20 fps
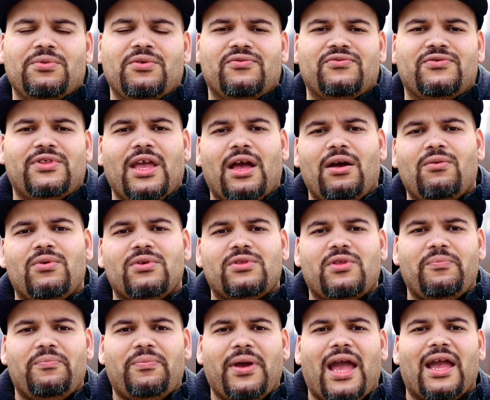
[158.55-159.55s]
you've dealt with
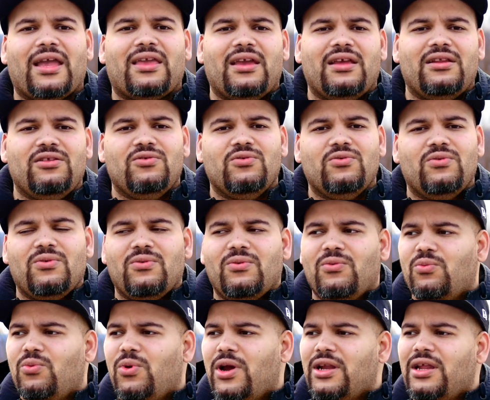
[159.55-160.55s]
the backend, you
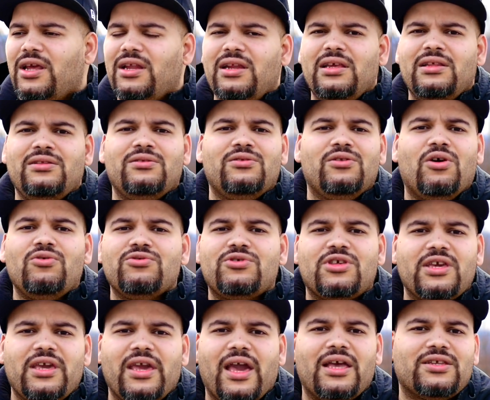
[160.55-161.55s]
went in in
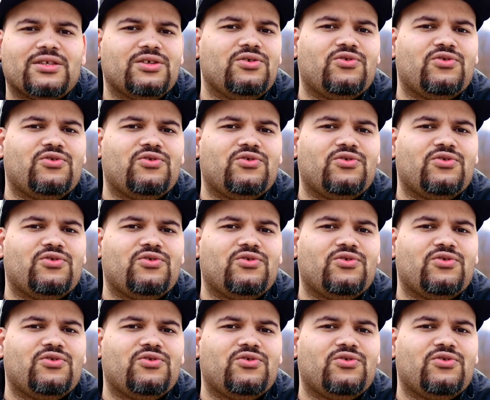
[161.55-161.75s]
Node.js,